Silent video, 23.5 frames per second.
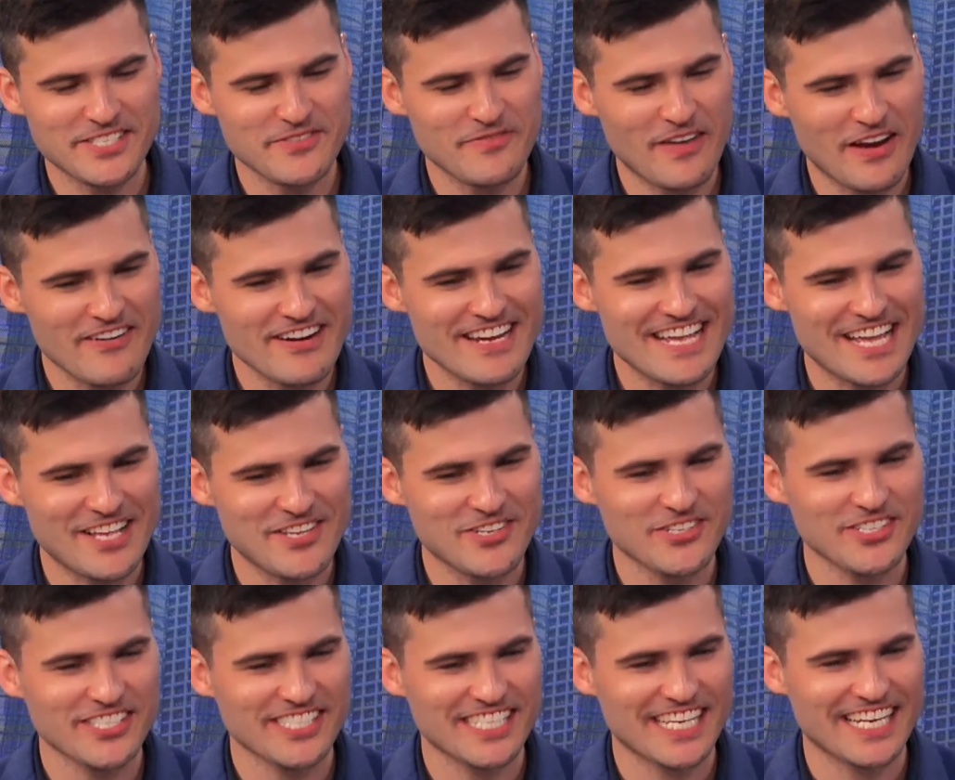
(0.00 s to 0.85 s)
very
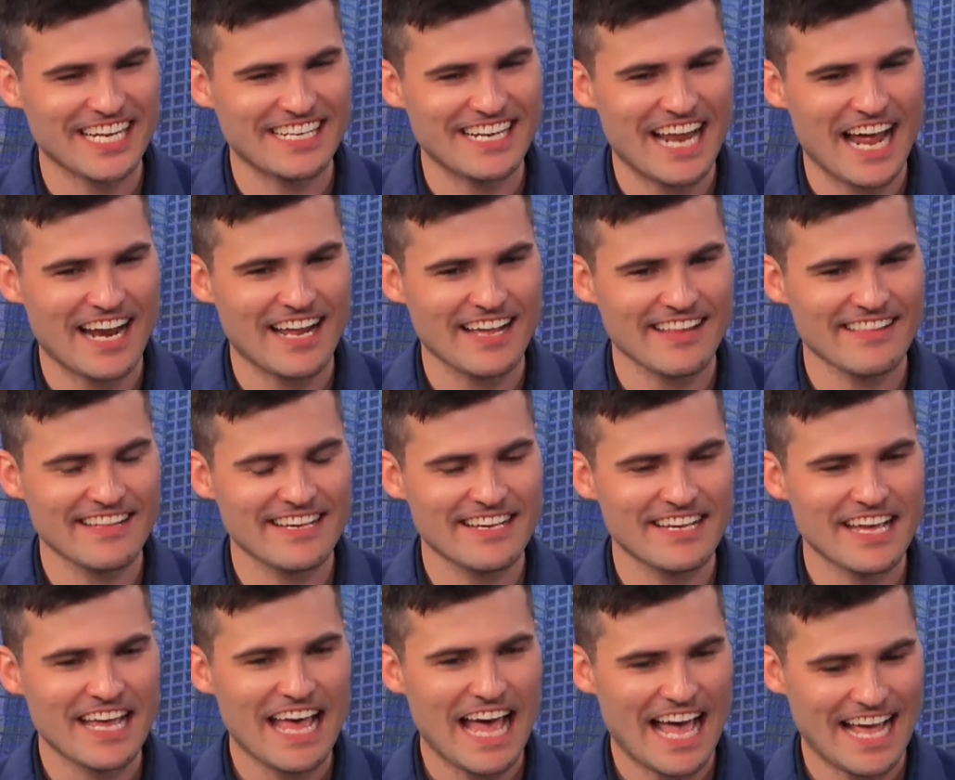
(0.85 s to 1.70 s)
interesting, and I
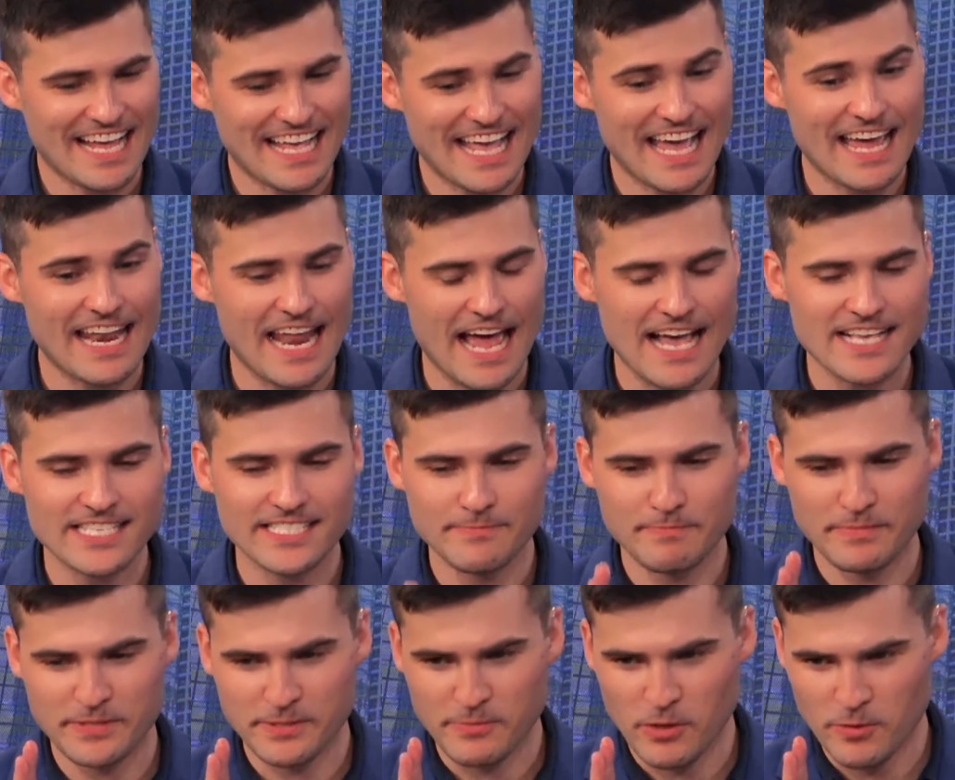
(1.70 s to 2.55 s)
think, again, as
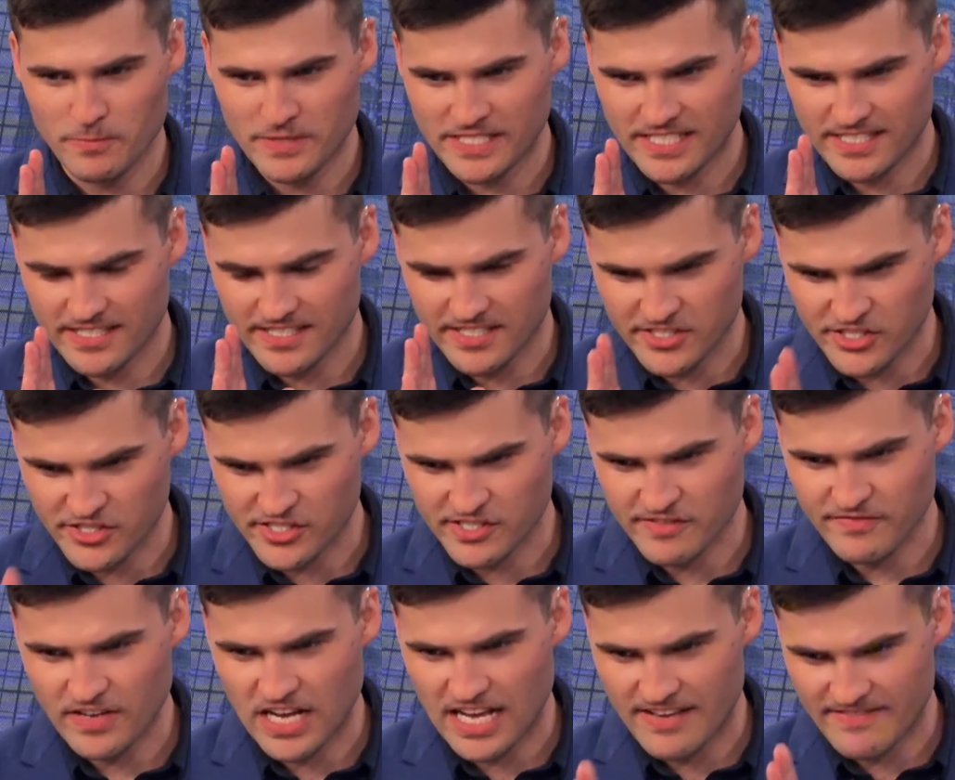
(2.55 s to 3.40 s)
small businesses are
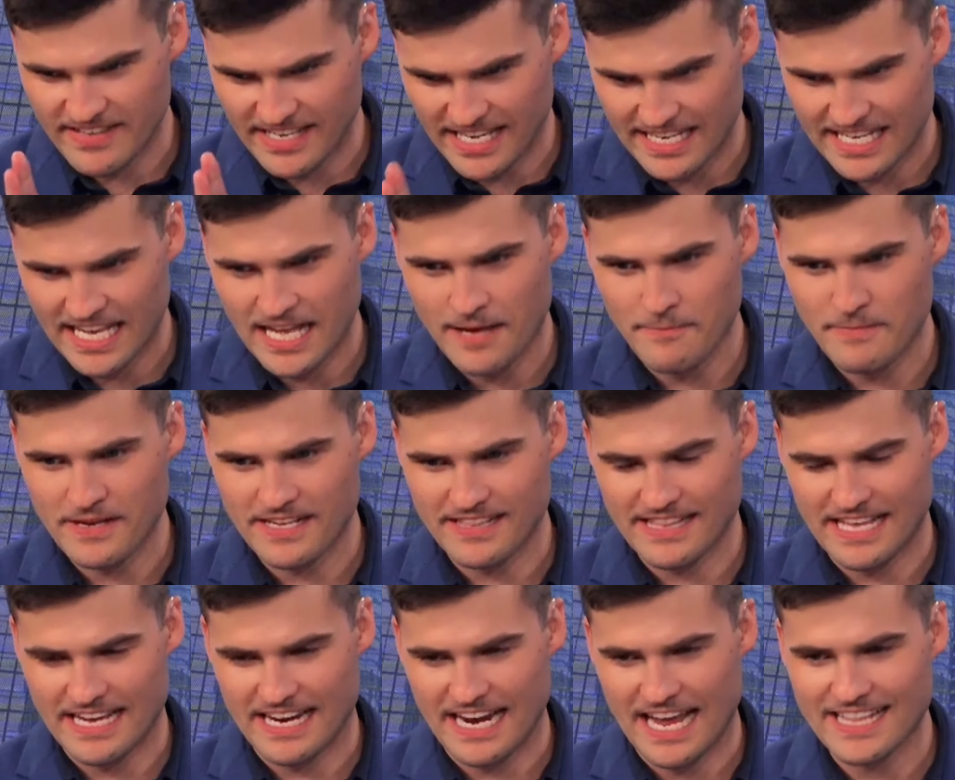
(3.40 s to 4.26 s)
surviving and keeping
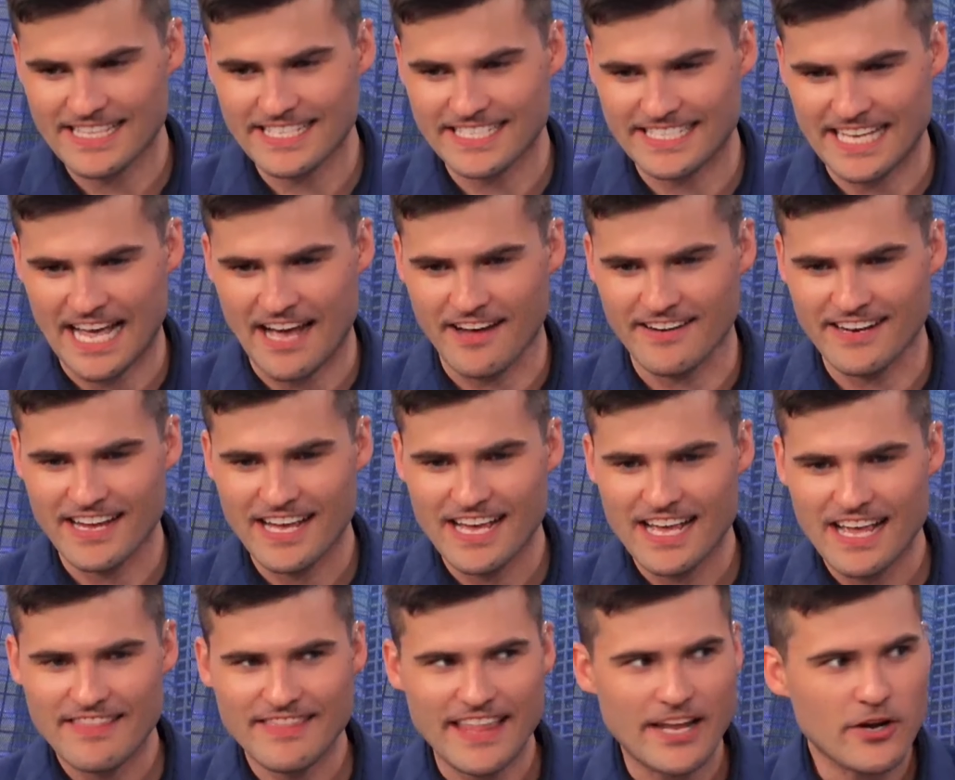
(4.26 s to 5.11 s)
their heads down,
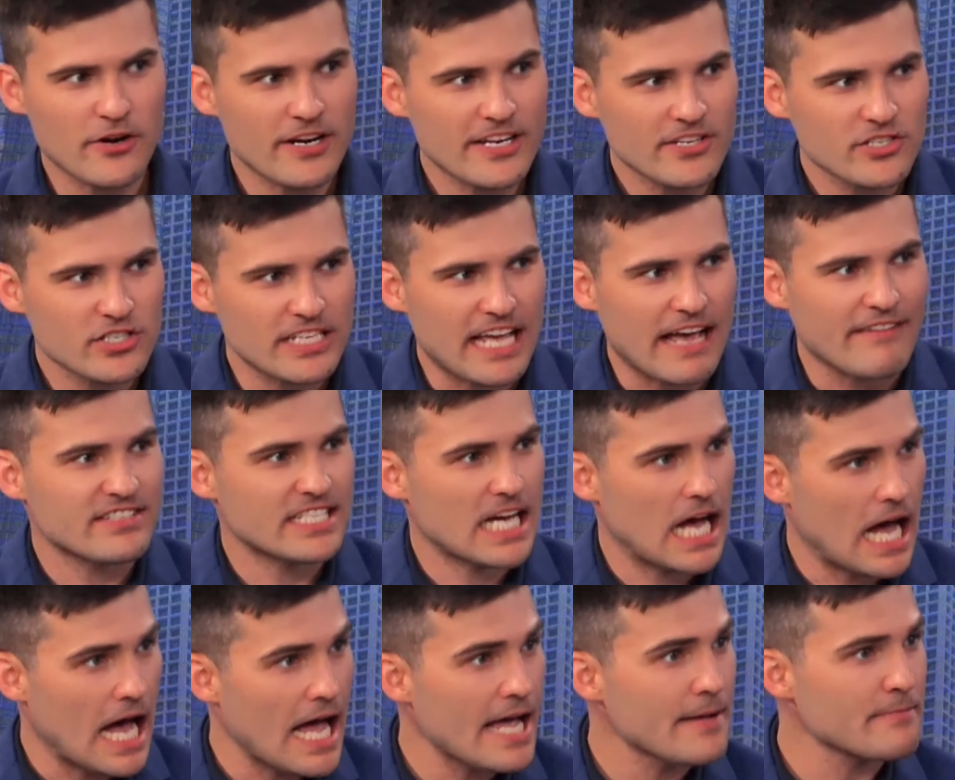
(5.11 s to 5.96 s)
they don't actually have
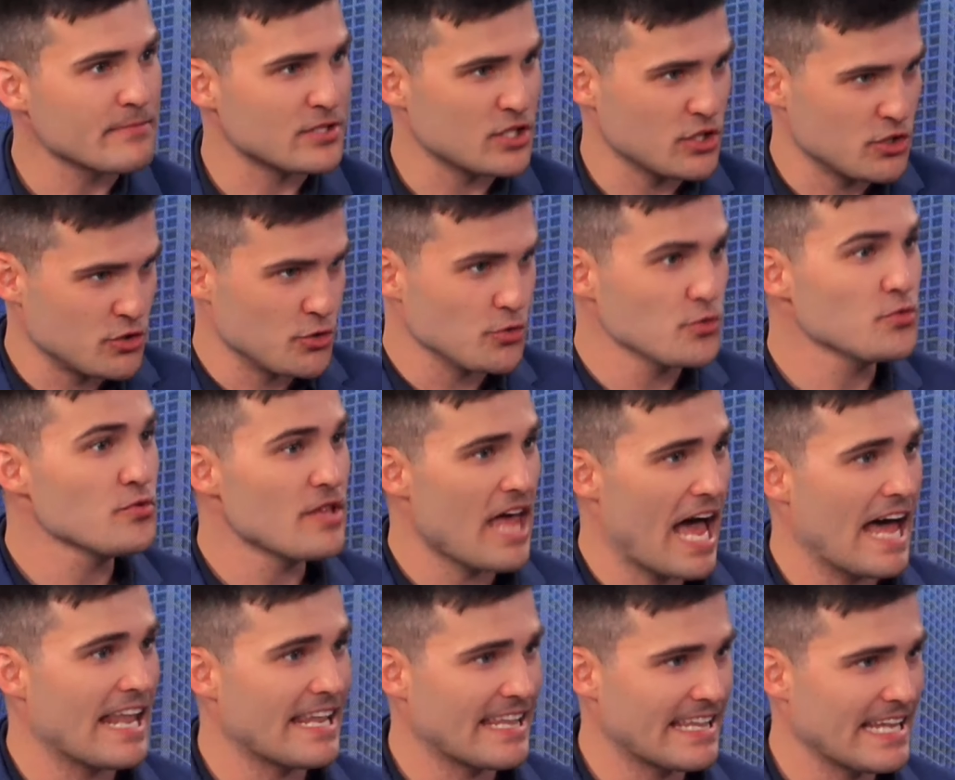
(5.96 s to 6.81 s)
time to do
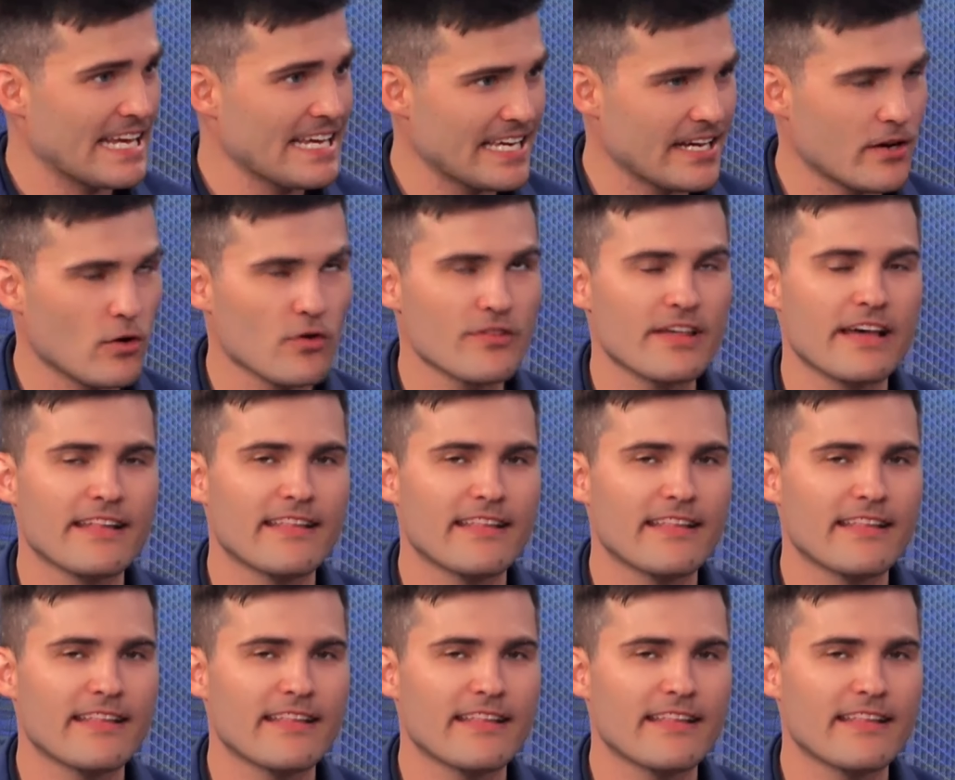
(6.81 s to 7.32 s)
that thinking, or they